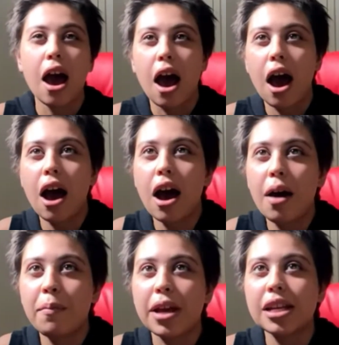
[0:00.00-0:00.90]

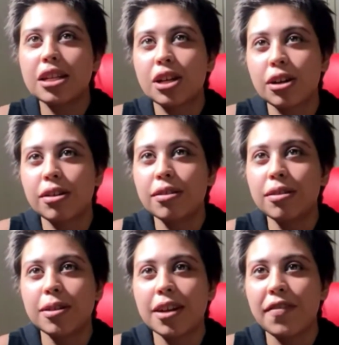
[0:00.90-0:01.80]
In
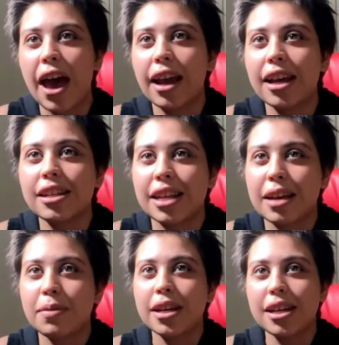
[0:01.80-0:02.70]
terms of
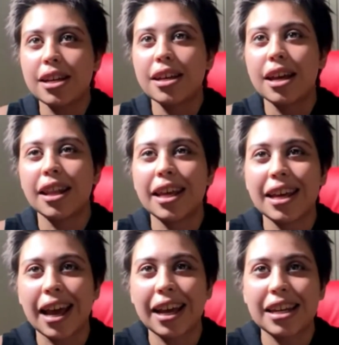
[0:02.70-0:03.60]
academic
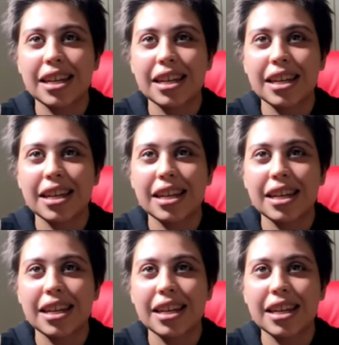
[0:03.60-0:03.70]
like